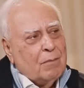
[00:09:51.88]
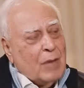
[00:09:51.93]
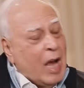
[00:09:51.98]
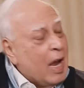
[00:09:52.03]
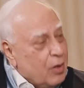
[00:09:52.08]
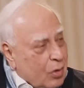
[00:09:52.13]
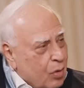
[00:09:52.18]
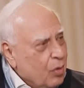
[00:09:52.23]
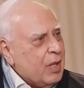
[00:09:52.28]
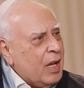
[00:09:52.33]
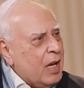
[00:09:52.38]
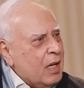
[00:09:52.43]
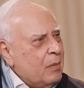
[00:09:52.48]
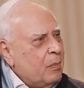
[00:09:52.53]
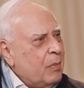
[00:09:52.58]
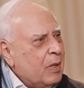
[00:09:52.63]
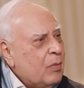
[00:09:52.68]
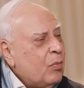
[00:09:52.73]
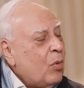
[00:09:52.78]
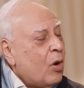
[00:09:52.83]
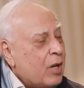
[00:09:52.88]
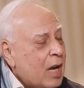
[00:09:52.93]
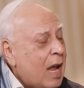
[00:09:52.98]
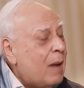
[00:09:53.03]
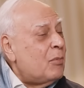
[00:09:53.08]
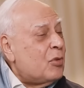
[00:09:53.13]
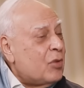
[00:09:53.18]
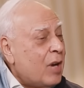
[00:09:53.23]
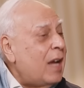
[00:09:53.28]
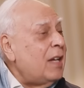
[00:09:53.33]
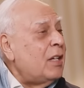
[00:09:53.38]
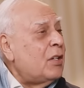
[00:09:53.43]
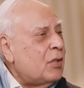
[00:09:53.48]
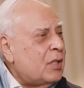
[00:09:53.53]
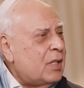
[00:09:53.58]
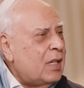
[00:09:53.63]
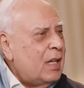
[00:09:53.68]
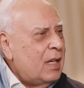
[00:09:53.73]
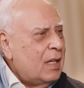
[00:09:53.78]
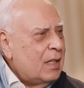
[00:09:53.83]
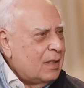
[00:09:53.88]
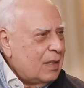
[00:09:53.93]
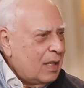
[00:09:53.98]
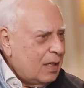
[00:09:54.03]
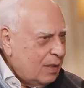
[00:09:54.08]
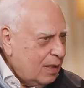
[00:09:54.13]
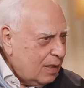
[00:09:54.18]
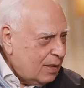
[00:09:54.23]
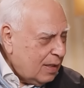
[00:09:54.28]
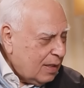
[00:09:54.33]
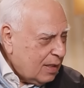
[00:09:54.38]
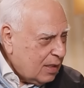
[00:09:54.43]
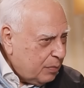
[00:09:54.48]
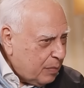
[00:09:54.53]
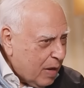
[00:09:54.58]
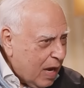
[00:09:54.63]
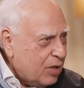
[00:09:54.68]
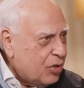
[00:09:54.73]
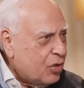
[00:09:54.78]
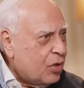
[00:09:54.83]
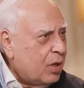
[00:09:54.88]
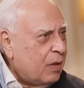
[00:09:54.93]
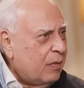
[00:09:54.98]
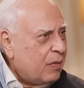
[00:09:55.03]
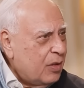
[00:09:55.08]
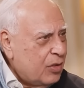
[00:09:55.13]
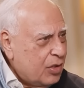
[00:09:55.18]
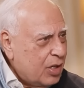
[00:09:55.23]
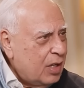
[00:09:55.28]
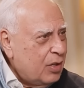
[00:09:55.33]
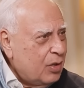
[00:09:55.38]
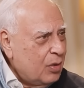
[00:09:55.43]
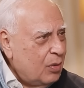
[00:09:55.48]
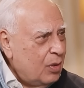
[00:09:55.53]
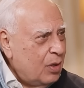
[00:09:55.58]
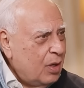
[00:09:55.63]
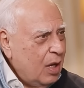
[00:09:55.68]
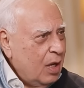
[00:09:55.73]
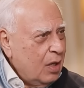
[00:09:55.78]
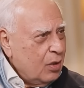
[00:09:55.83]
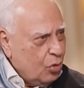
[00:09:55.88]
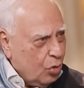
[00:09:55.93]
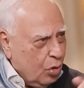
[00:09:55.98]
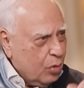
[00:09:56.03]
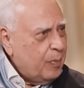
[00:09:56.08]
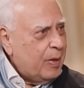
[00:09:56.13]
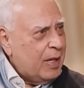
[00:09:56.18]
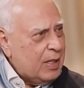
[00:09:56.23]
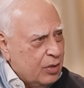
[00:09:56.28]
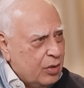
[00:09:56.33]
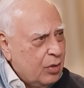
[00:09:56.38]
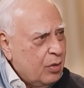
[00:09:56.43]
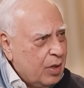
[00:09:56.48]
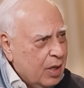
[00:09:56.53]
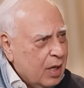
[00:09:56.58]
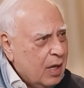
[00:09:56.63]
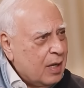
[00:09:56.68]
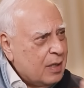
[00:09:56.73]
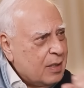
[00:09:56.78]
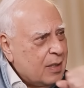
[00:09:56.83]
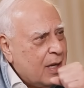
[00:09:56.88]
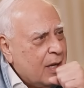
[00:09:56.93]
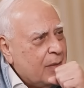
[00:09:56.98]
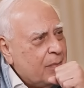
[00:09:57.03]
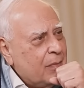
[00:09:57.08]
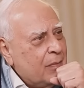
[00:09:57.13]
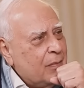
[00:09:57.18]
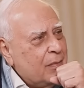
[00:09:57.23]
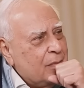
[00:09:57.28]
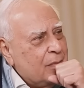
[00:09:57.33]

I know that, but what I'm trying to say is that this expansion of the schedule took place during our time.